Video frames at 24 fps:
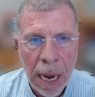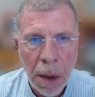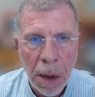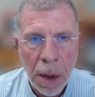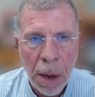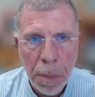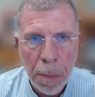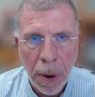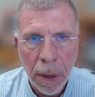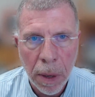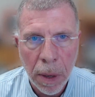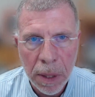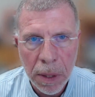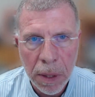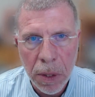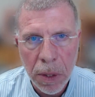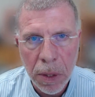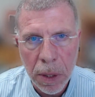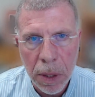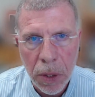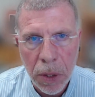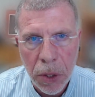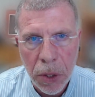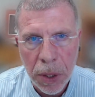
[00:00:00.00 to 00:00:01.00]
parties
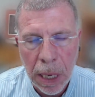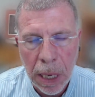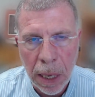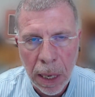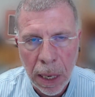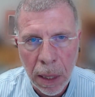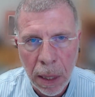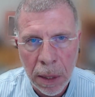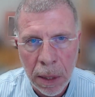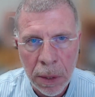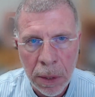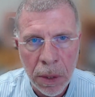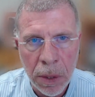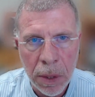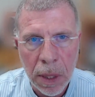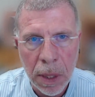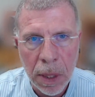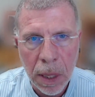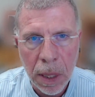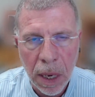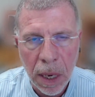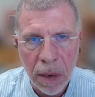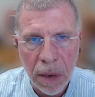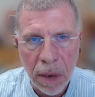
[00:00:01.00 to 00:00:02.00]
to challenge
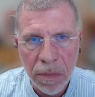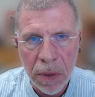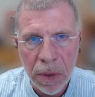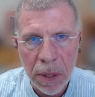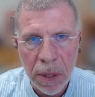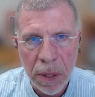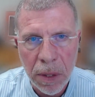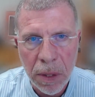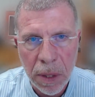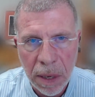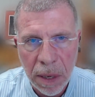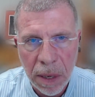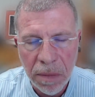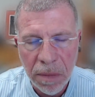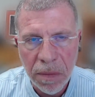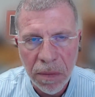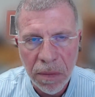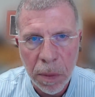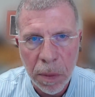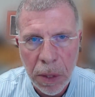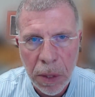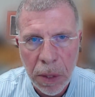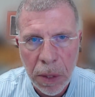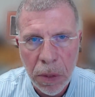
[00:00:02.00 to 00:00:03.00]
the coverage
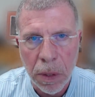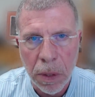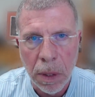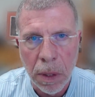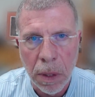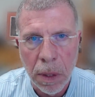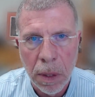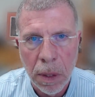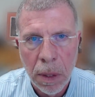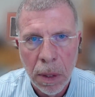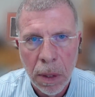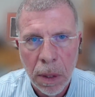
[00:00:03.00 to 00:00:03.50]
information.